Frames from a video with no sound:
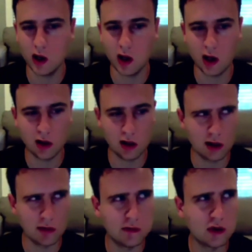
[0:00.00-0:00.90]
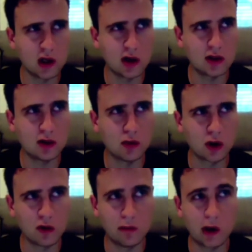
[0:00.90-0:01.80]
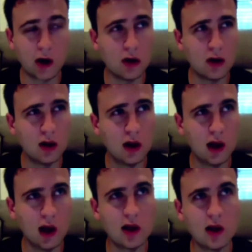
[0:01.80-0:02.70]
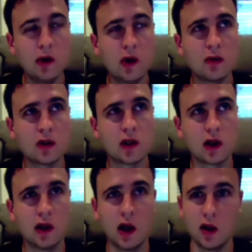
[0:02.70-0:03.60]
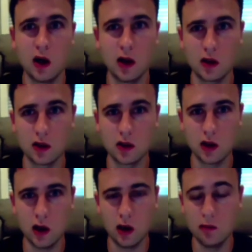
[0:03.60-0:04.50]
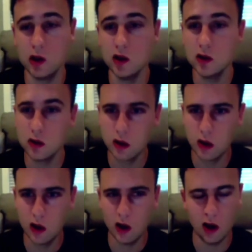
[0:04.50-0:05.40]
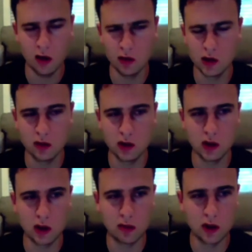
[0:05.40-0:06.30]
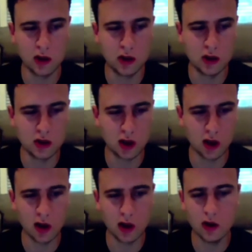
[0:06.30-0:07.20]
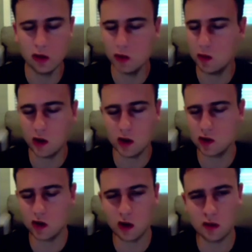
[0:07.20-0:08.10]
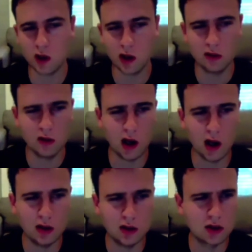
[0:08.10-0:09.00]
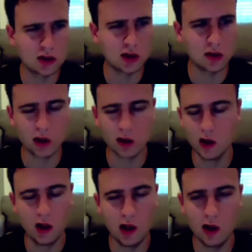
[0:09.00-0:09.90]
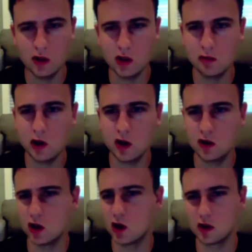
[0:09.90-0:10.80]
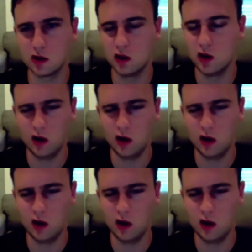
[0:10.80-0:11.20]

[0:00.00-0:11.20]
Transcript: I got it like 4,000 worth of Bitcoin. At that point, it was like $9 a piece. Which was like pretty interesting. And he told me about the story. I was like, yeah, it's interesting, but he was just buying drugs.